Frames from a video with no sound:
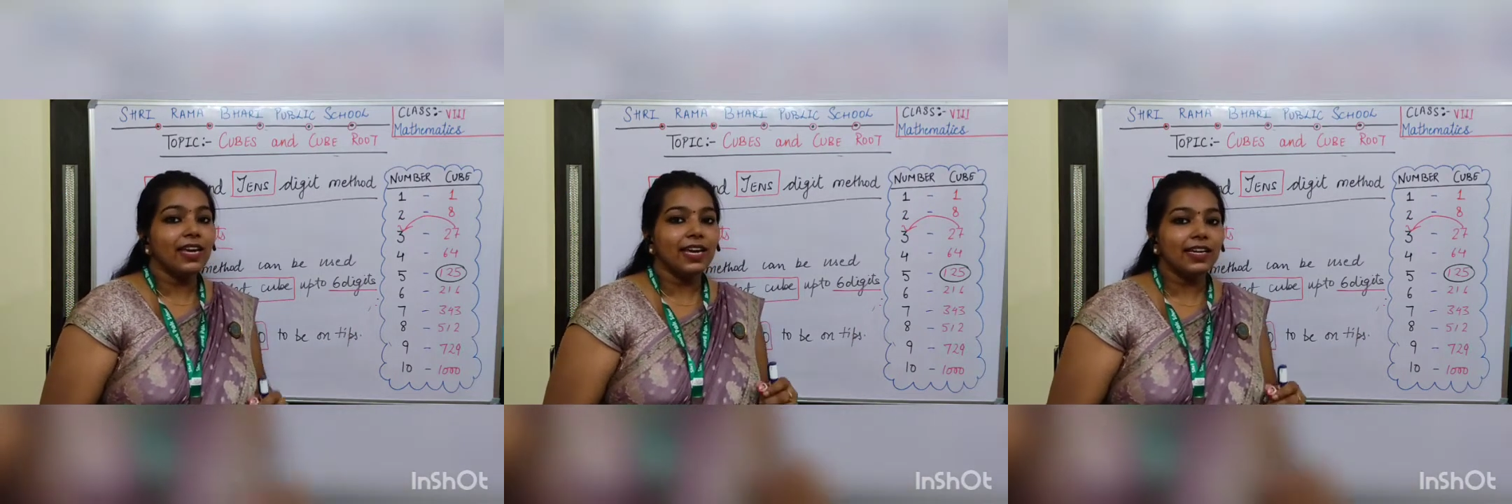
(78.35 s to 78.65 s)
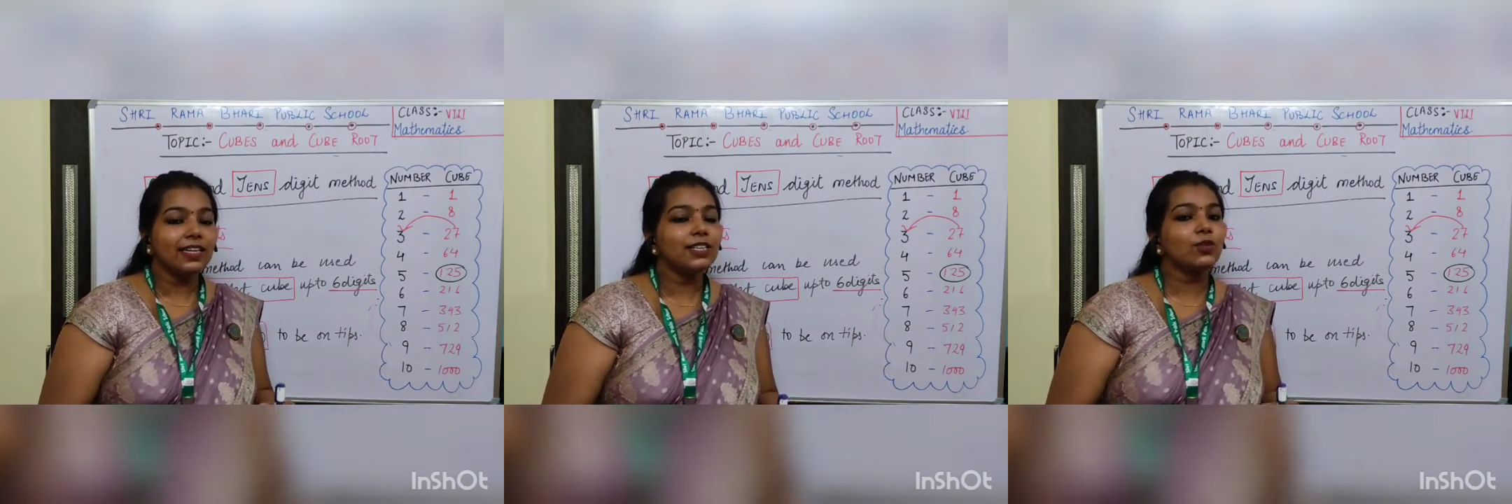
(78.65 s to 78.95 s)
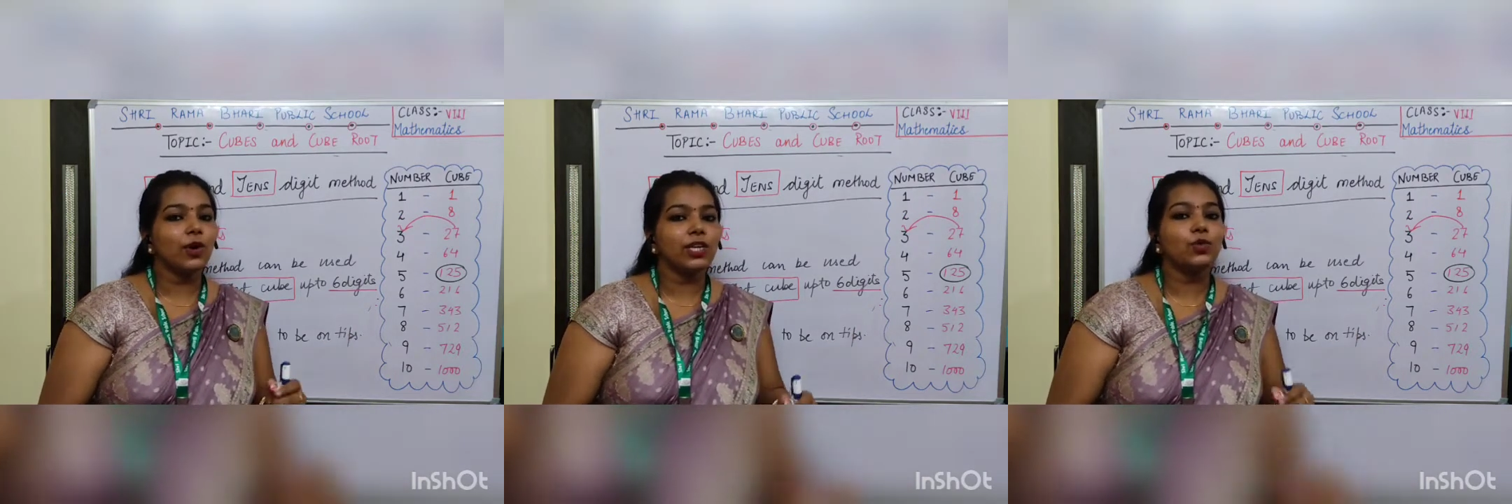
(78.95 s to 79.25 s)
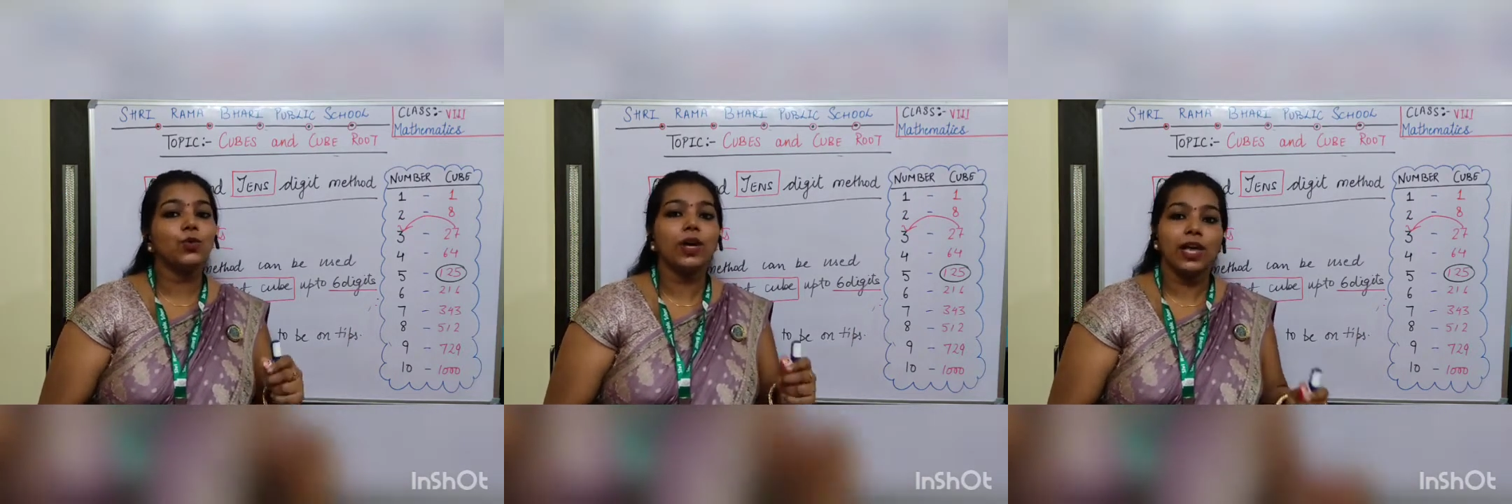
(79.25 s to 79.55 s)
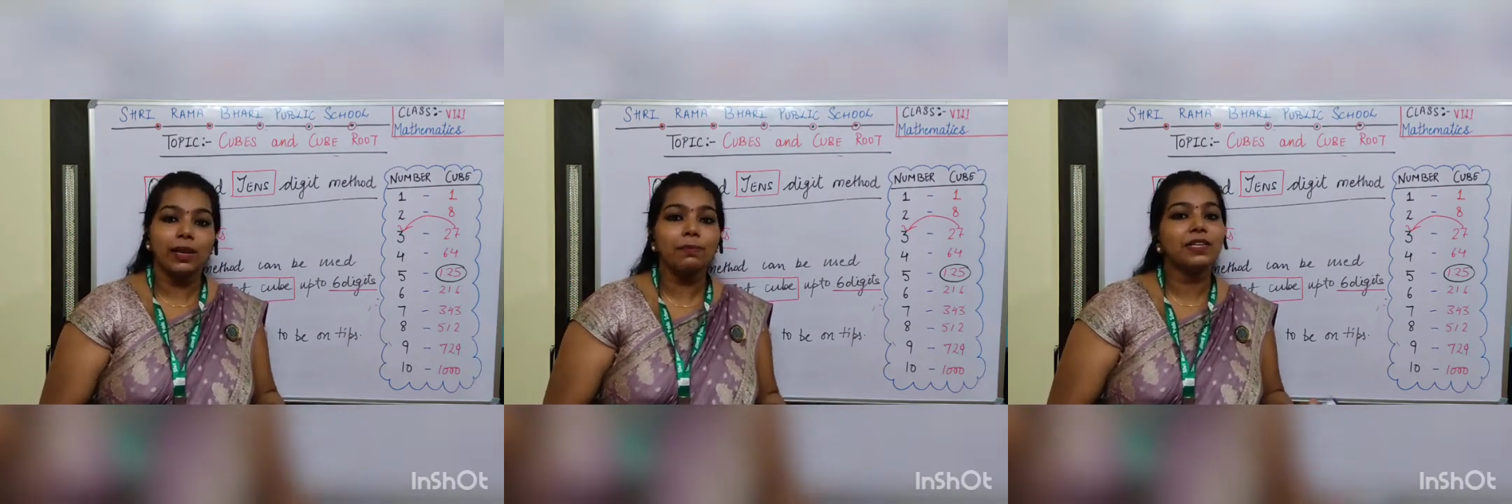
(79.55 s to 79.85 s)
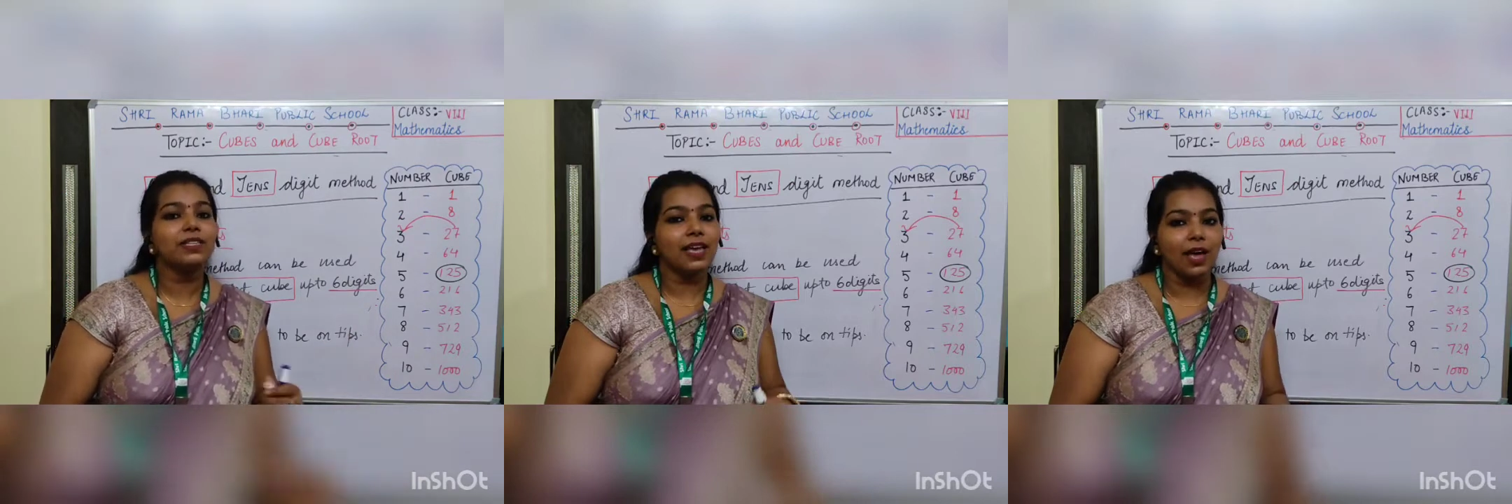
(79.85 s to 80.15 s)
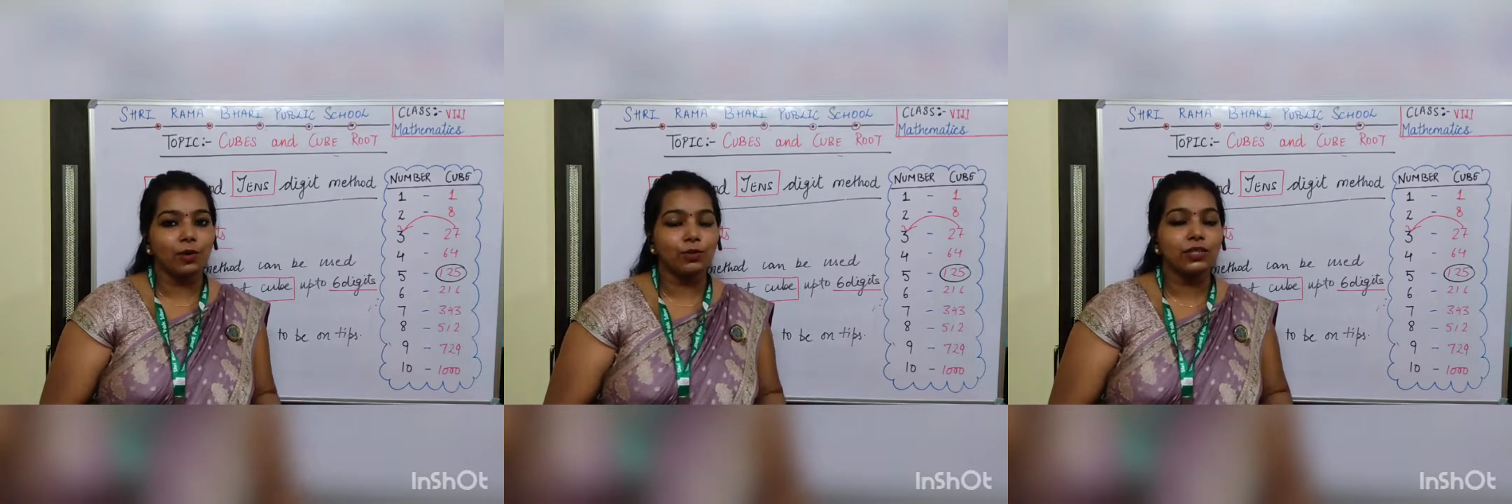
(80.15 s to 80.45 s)
It is going to help us
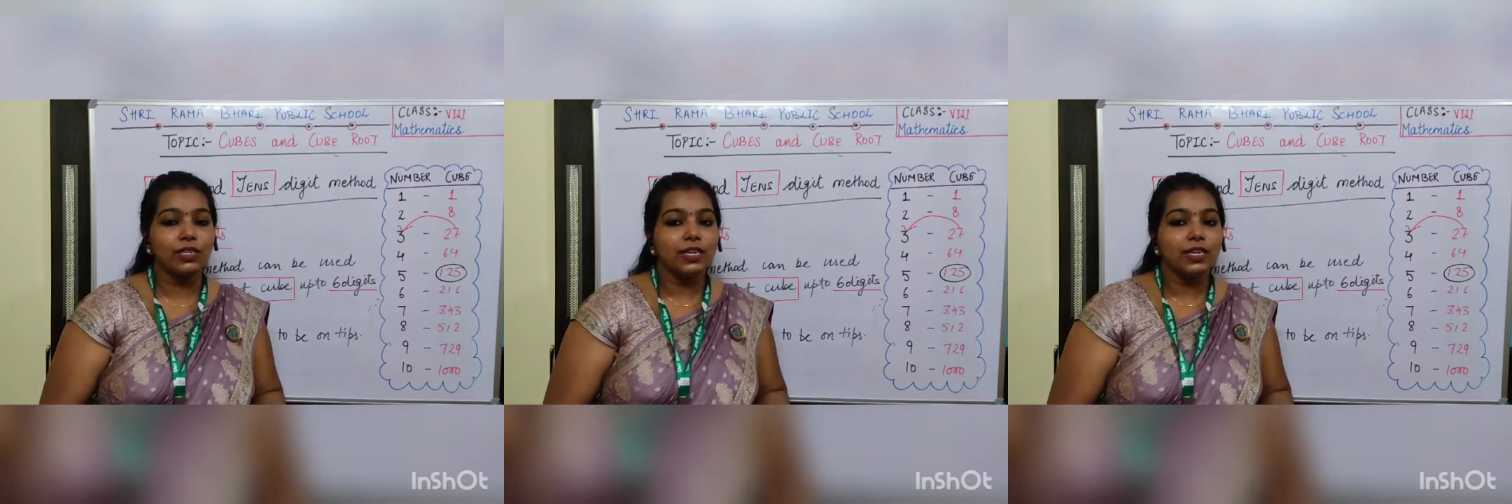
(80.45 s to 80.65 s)
out